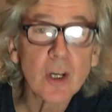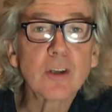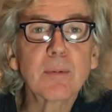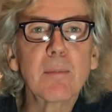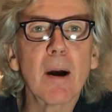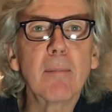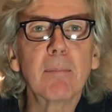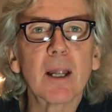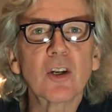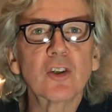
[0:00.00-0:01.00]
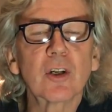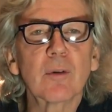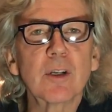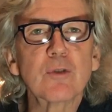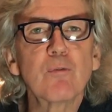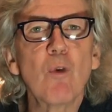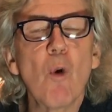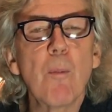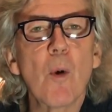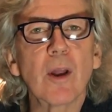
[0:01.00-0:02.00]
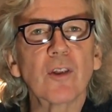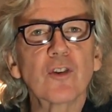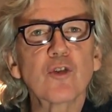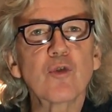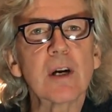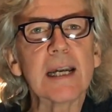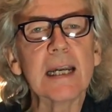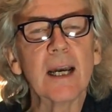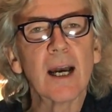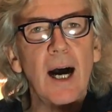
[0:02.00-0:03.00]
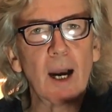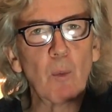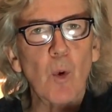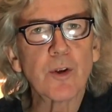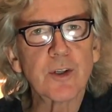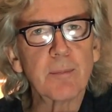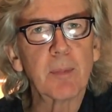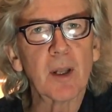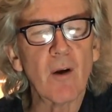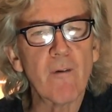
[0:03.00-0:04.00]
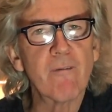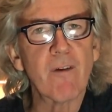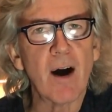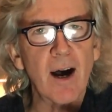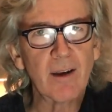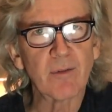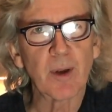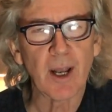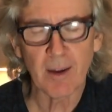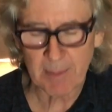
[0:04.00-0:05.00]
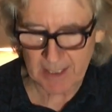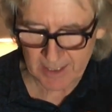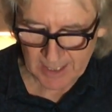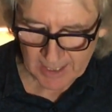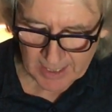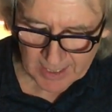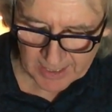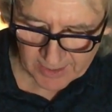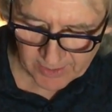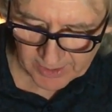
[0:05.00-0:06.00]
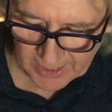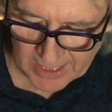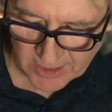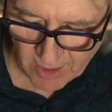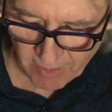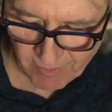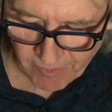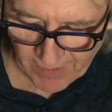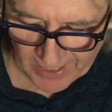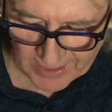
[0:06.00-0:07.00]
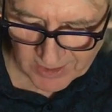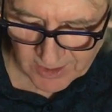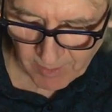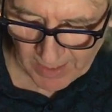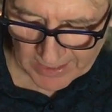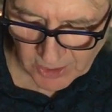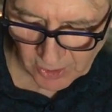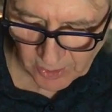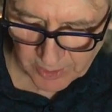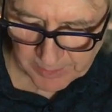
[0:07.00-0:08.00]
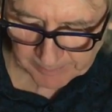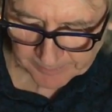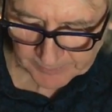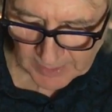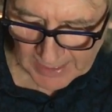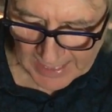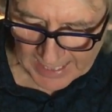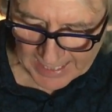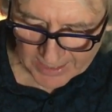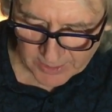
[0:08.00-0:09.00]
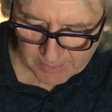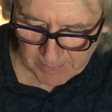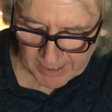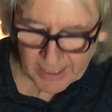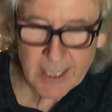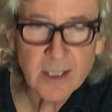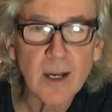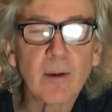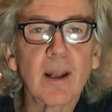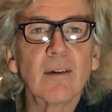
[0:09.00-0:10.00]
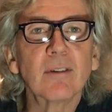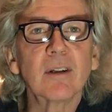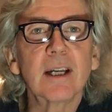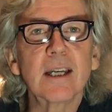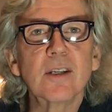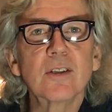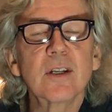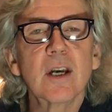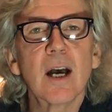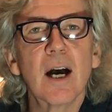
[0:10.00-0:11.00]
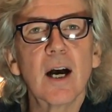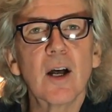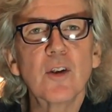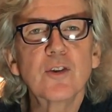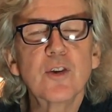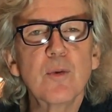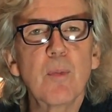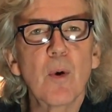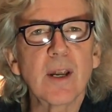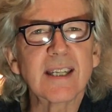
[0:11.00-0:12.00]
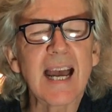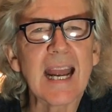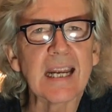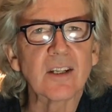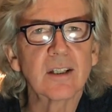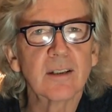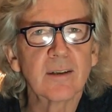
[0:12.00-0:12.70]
shows me my blood sugar. It's 4.3. I want it below 5 when I'm in the ketone phase. So that's good. And my ketone level is 2.8.